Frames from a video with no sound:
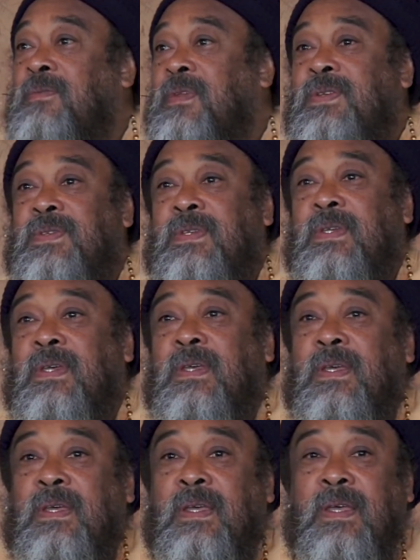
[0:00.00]
of this,
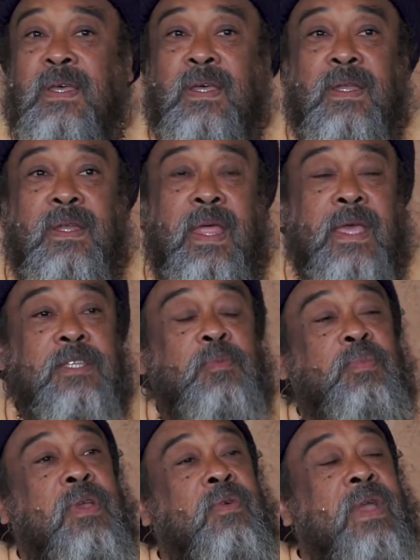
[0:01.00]
the
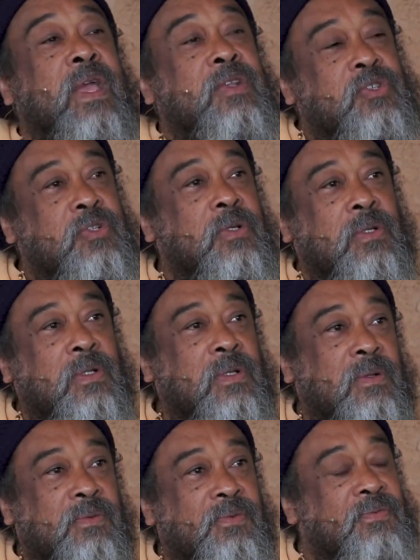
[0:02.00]

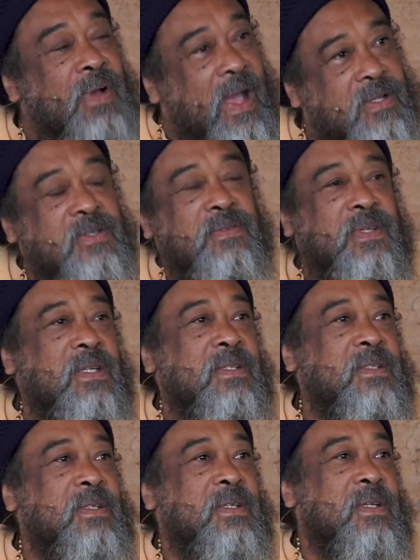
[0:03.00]
experiential fact of it,